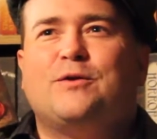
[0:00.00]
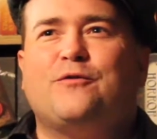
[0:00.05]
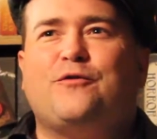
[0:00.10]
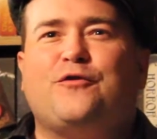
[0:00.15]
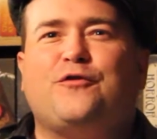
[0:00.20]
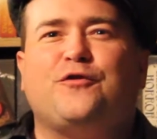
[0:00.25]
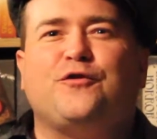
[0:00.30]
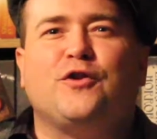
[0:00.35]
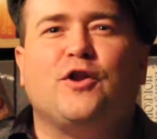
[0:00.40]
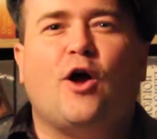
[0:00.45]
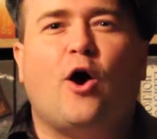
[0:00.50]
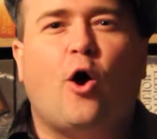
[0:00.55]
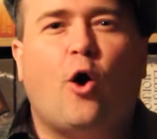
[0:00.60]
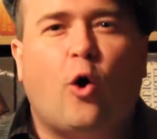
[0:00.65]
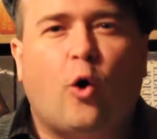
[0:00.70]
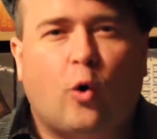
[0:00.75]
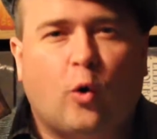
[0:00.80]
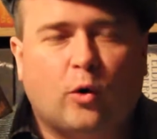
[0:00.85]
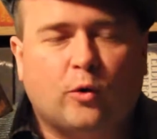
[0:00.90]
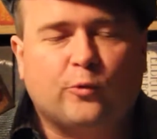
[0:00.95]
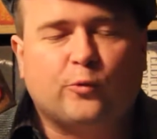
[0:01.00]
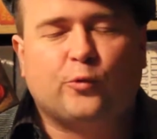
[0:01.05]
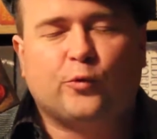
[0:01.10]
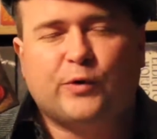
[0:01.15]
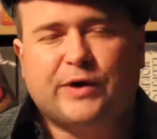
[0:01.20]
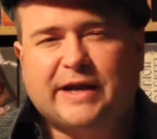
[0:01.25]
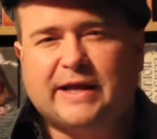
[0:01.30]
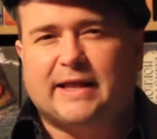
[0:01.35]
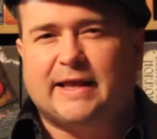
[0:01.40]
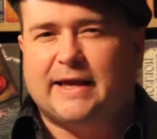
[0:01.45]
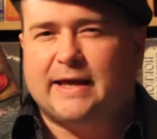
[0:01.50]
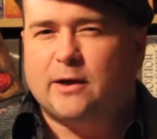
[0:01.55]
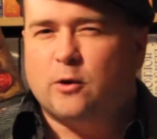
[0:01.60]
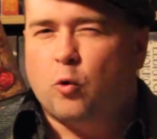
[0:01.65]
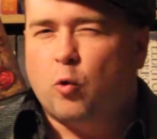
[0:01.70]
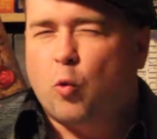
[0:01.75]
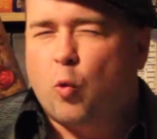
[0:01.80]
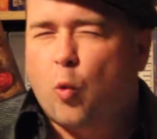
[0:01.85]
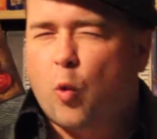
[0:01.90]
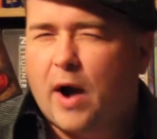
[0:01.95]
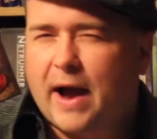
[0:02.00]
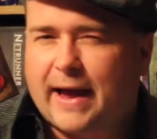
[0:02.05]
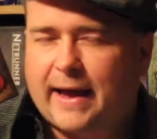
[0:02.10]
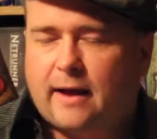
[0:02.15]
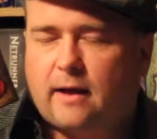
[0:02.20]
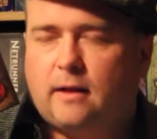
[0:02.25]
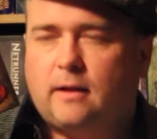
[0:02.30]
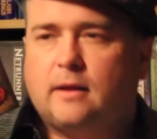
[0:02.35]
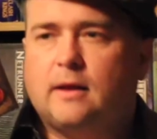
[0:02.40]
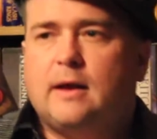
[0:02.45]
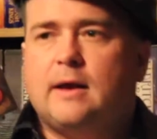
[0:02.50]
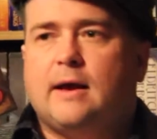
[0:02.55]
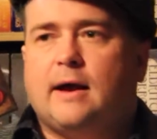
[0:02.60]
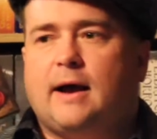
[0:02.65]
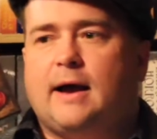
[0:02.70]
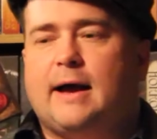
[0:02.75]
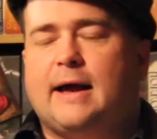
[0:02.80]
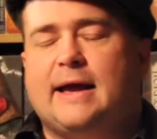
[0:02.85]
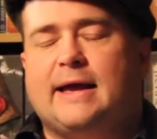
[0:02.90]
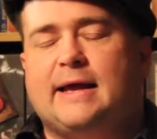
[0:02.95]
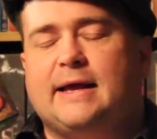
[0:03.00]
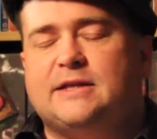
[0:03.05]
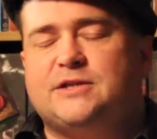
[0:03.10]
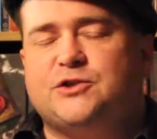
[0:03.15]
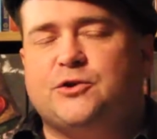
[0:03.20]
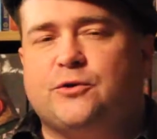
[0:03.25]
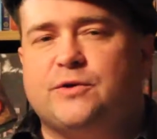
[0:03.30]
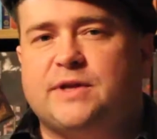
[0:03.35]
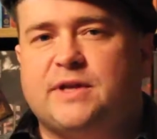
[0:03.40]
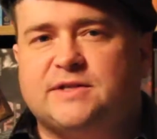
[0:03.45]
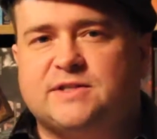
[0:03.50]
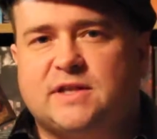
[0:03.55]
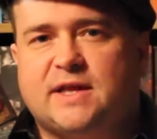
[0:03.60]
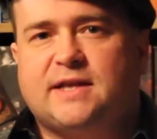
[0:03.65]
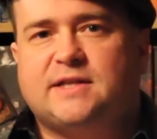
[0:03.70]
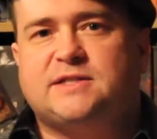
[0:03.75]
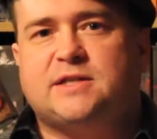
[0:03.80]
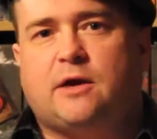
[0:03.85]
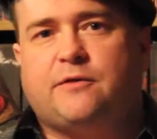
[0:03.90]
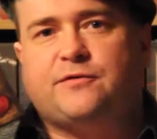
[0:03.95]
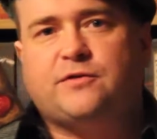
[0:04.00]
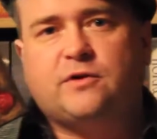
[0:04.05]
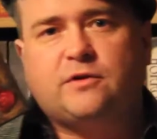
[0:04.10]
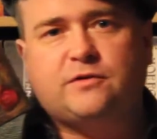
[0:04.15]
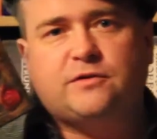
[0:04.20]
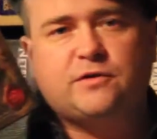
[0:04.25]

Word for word: flow really well. Uh, it, it, certainly doesn't lend itself to,